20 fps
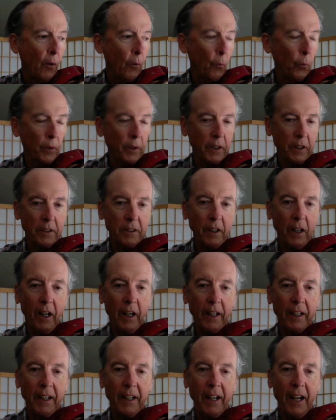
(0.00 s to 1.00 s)
with a
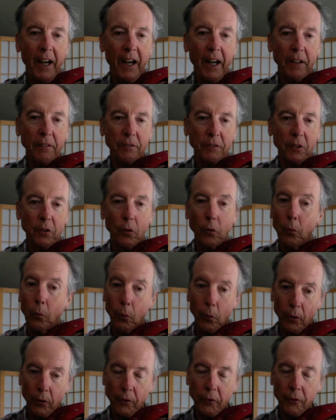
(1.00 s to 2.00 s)
dotted half note
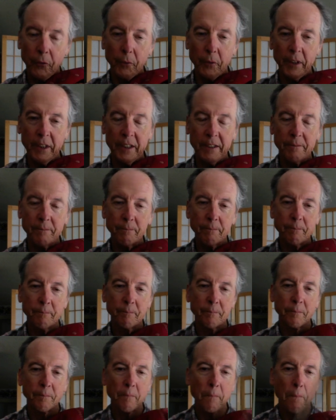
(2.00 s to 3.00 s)
worth 3.
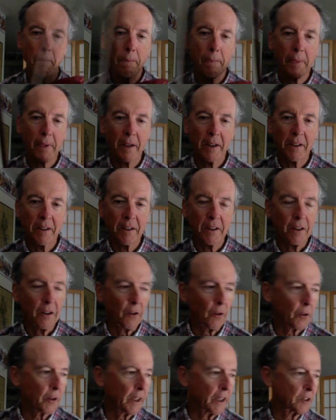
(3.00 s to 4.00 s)

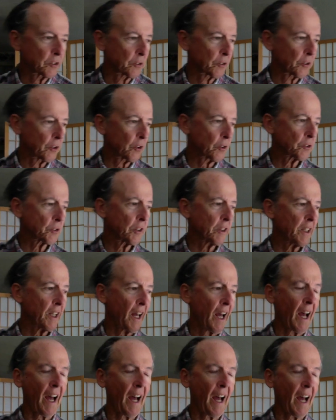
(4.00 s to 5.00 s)
Okay, so those are the
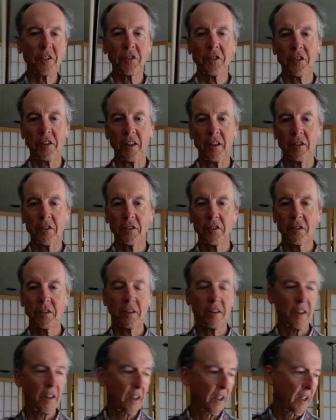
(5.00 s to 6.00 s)

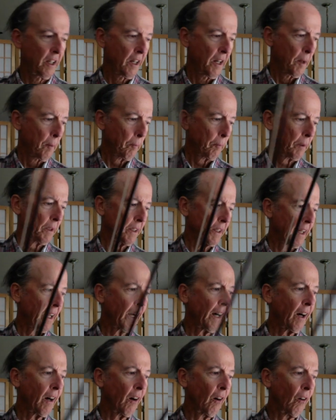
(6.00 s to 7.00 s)
accents. But
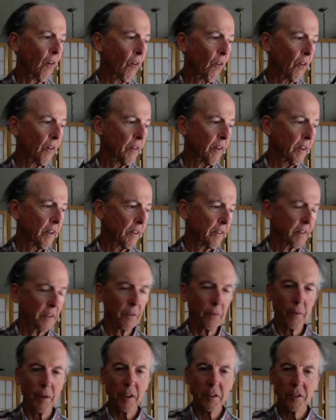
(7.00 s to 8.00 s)
now the
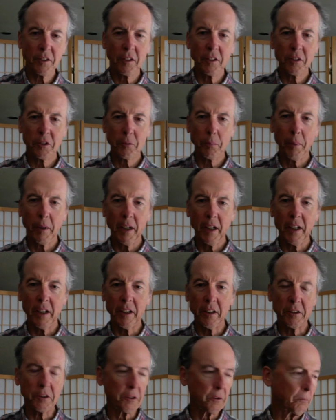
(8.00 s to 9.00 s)
rest of this
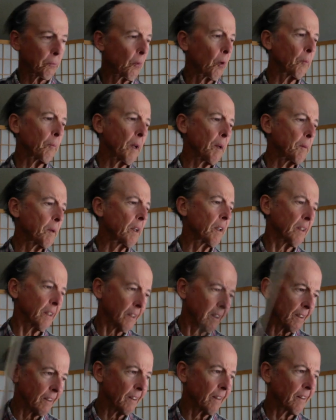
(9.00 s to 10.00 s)
page, well, maybe
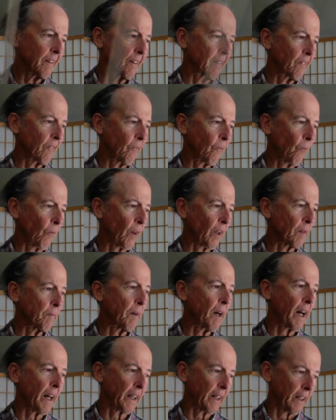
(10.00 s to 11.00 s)
while I'm
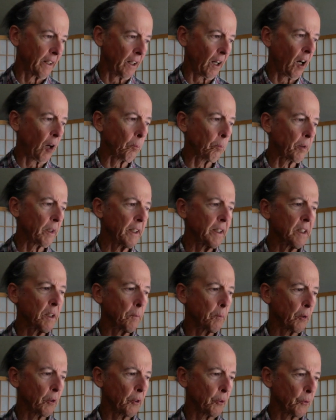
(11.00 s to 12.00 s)
at it, I'll play
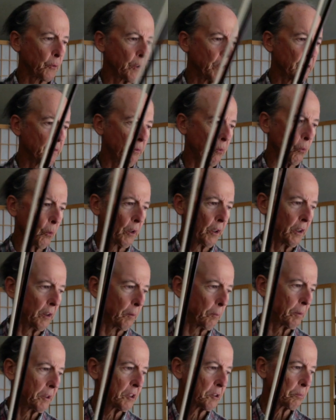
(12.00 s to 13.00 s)
number 3 for you, a
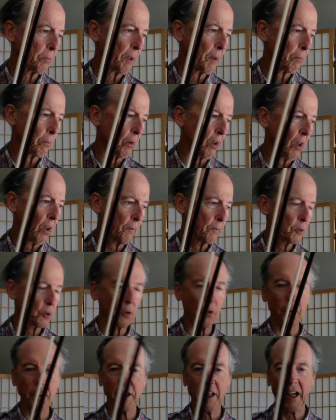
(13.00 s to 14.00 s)
piece by Brahms
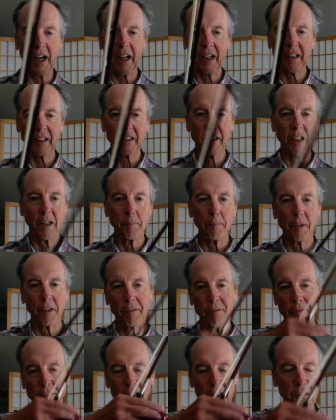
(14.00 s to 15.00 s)
called the Academic
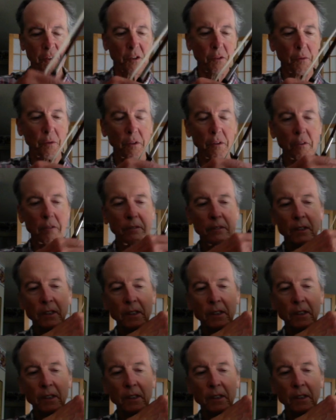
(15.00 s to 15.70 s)
Festival.